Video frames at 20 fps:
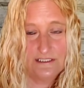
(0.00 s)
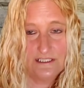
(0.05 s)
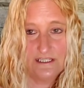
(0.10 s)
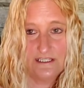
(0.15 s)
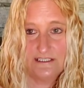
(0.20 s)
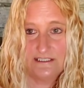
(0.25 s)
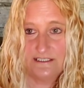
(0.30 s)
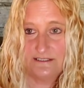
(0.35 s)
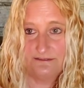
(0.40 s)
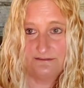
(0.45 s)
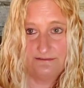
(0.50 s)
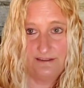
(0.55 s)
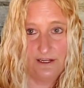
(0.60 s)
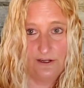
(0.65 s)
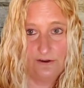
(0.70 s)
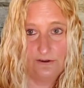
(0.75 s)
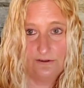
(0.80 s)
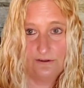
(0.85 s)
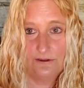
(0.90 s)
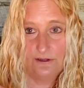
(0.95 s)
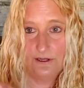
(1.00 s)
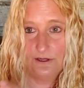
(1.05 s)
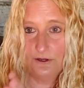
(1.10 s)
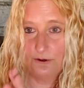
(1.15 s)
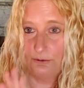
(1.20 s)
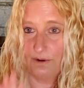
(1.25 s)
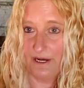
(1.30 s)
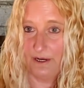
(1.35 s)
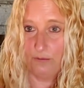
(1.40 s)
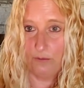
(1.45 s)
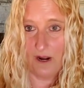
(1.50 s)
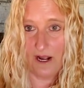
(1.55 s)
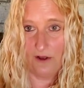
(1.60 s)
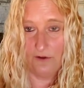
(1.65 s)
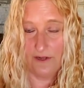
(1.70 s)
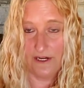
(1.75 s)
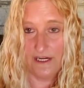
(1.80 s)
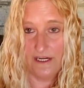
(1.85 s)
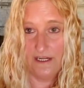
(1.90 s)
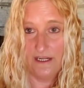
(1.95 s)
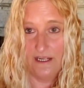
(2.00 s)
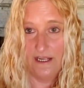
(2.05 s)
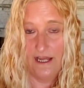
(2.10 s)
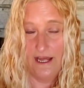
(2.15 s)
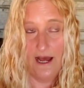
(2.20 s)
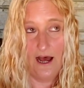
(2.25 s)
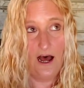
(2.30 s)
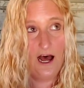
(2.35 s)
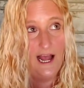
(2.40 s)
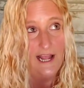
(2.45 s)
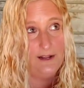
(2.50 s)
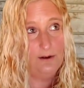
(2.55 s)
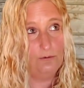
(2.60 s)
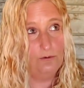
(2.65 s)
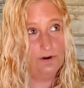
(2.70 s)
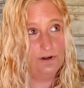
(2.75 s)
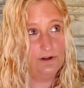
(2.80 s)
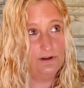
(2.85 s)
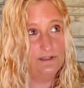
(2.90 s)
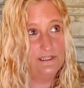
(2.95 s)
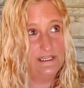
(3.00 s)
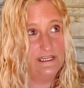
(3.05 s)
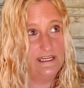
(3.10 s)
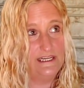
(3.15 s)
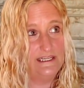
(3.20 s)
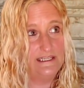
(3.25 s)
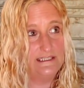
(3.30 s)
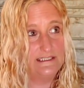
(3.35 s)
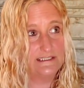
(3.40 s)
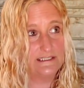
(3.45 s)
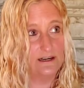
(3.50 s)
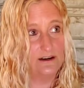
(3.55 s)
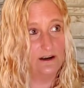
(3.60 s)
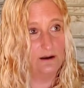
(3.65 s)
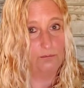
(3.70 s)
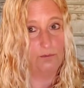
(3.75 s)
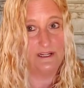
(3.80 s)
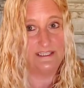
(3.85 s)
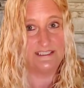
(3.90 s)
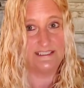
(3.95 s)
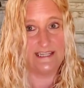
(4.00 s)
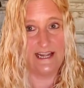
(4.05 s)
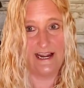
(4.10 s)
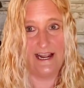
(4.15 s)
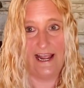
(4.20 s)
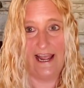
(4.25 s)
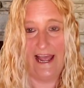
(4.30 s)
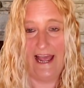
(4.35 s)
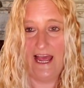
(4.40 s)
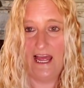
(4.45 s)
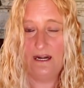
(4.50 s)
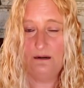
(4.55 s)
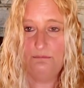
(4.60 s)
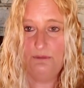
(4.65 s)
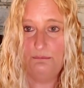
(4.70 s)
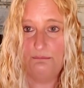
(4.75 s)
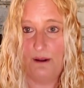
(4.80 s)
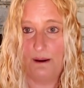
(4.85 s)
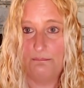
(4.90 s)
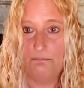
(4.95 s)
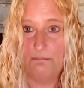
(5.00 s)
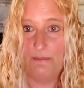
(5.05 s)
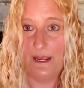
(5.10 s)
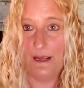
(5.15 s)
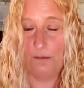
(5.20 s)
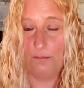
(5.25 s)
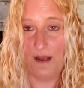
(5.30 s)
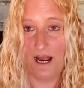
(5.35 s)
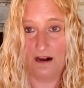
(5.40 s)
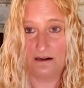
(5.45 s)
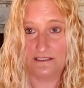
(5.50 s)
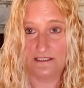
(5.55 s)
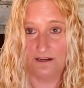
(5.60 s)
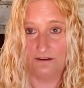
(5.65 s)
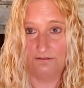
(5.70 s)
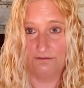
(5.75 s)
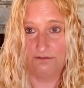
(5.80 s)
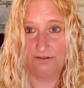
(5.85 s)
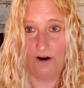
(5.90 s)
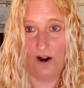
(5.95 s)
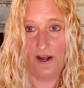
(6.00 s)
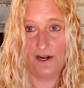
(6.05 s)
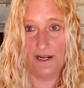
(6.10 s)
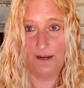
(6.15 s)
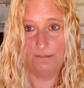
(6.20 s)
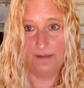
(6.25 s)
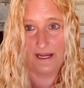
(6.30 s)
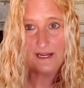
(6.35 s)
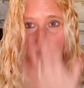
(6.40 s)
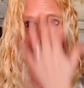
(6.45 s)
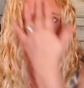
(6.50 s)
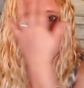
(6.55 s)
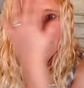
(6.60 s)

tons of felt, great quality. I ordered these on Wednesday. I had them in my mailbox on Friday. I'm like,